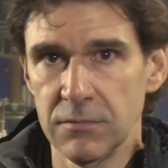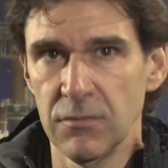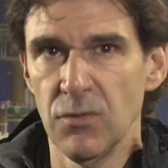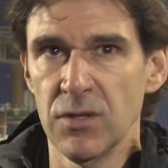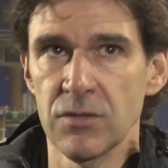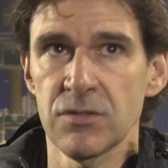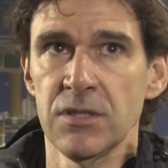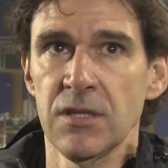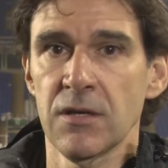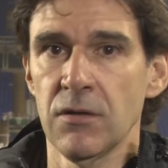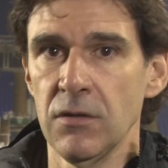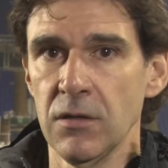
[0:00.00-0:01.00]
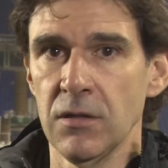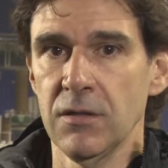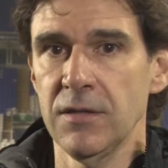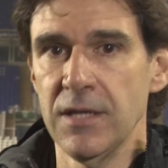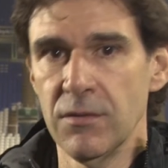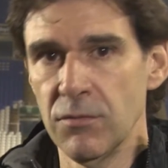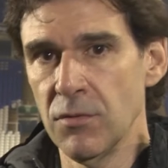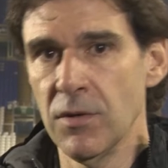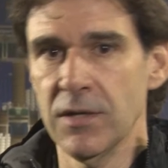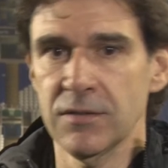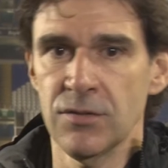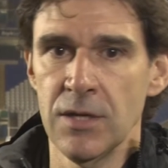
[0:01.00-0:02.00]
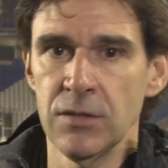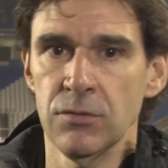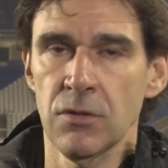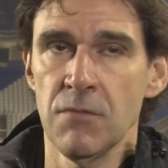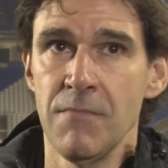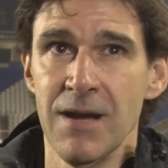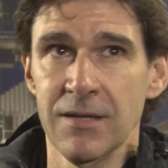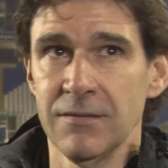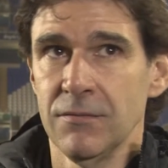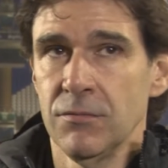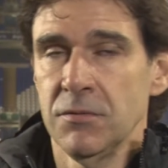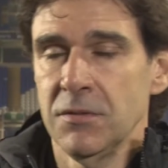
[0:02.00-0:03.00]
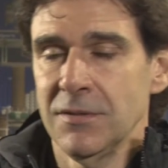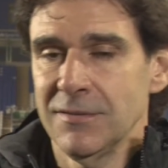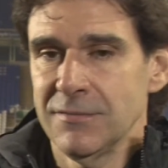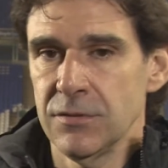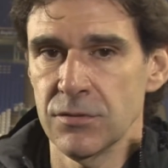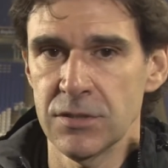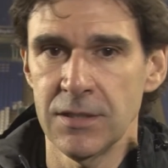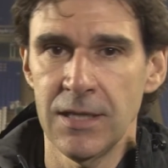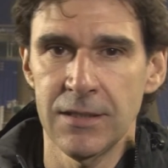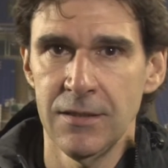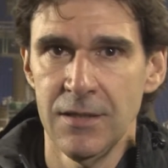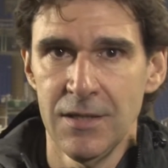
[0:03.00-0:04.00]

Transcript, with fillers: we conceded a goal, then we were trying to come back and we conceded that